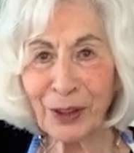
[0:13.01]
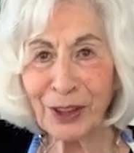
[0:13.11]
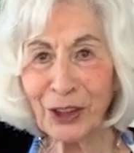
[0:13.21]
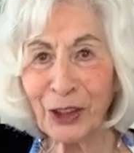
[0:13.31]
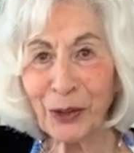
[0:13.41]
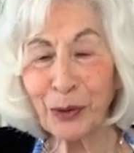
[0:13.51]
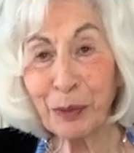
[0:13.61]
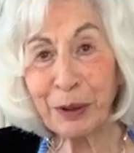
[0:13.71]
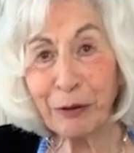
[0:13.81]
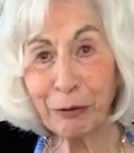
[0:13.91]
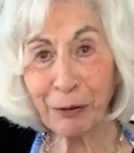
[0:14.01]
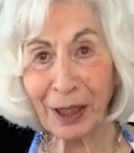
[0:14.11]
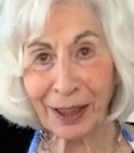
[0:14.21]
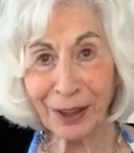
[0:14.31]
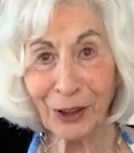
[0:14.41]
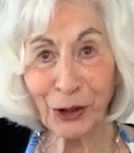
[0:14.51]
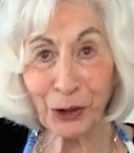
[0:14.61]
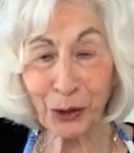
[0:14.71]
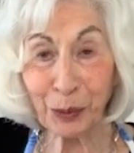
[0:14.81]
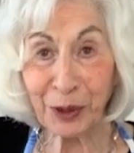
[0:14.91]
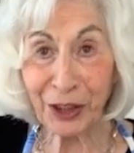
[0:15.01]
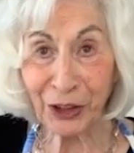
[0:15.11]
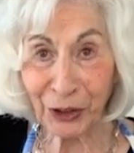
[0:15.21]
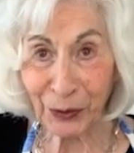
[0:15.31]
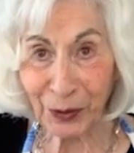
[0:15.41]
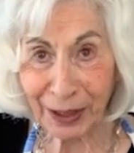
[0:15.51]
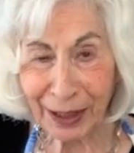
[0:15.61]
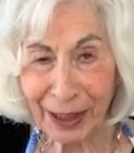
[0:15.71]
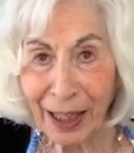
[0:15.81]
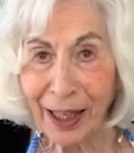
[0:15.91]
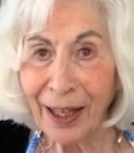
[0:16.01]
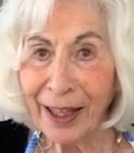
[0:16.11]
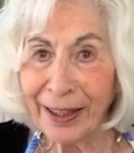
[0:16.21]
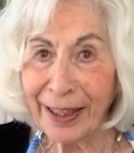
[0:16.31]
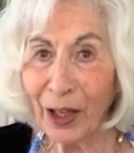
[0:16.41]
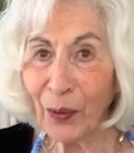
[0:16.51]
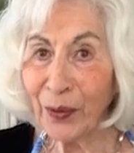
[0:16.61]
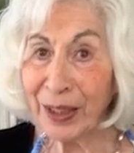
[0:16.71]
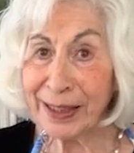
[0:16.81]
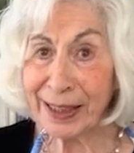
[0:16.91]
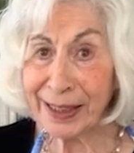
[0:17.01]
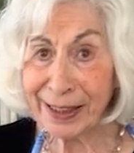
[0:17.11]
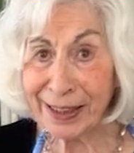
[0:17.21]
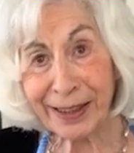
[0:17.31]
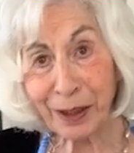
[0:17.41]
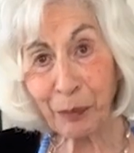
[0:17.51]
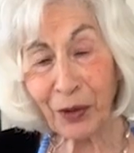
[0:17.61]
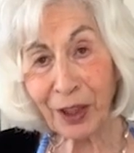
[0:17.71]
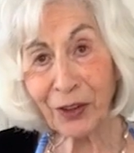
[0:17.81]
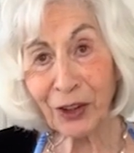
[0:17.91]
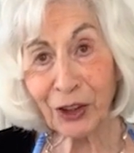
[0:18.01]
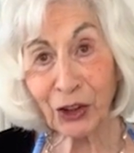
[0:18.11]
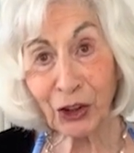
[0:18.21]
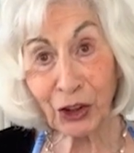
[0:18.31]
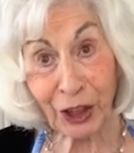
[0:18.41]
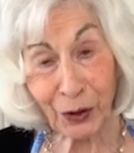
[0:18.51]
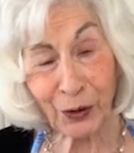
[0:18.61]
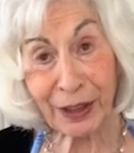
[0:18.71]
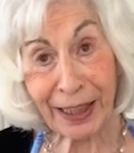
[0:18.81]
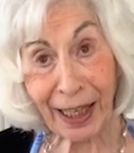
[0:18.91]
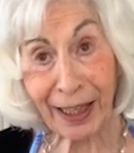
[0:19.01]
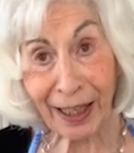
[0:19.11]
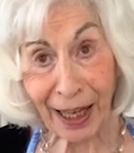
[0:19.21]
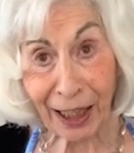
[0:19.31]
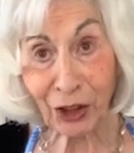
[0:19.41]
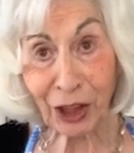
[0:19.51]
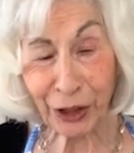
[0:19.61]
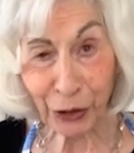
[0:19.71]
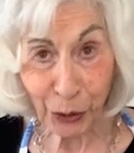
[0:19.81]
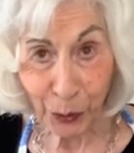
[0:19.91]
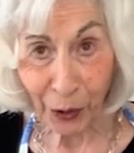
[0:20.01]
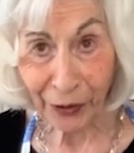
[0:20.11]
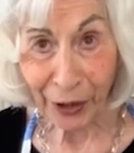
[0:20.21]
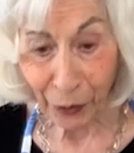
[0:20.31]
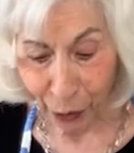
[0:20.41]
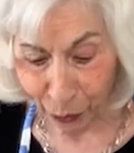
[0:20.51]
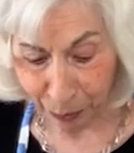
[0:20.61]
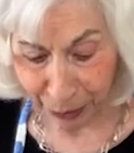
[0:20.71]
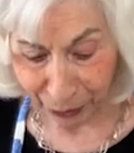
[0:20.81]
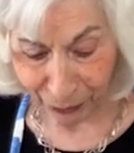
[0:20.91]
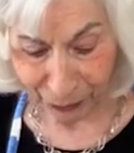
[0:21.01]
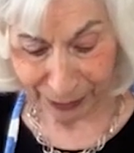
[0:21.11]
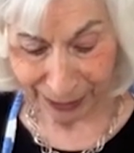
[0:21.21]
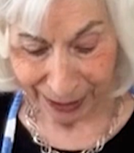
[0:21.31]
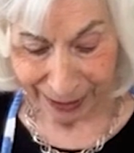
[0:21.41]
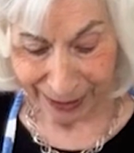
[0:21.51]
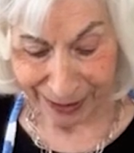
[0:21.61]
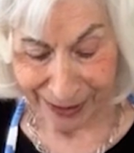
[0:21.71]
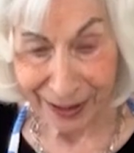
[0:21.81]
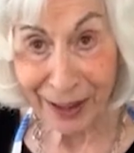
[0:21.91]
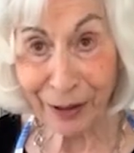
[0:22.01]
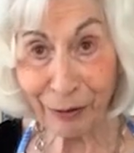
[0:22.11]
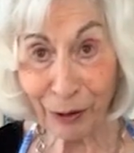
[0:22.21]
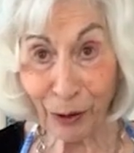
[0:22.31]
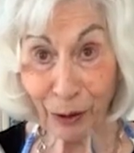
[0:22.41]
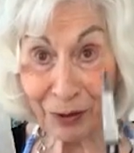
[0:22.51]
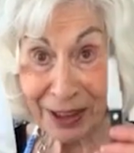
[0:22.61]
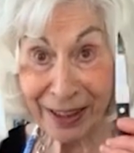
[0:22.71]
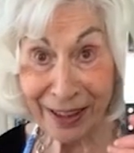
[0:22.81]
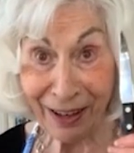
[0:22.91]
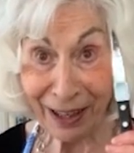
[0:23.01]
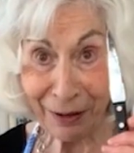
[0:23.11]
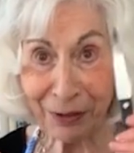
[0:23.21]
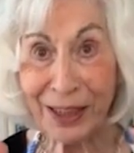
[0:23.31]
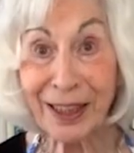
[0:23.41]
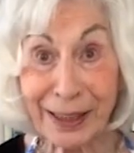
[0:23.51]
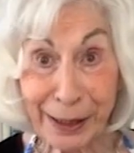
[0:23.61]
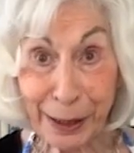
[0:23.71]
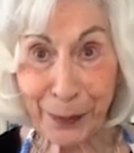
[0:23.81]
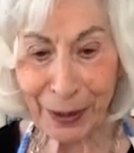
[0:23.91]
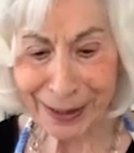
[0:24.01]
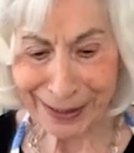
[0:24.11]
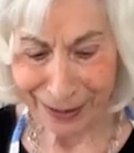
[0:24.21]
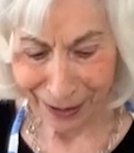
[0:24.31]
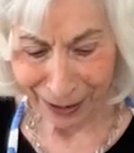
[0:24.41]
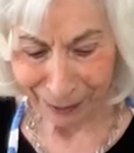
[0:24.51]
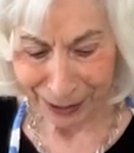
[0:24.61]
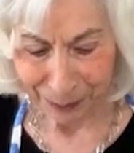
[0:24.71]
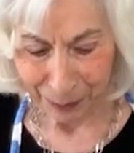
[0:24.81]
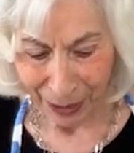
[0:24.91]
going to show you a bit of fun to do with the children. Now, this isn't something that children can actually do on their own because it involves knives, serious knives.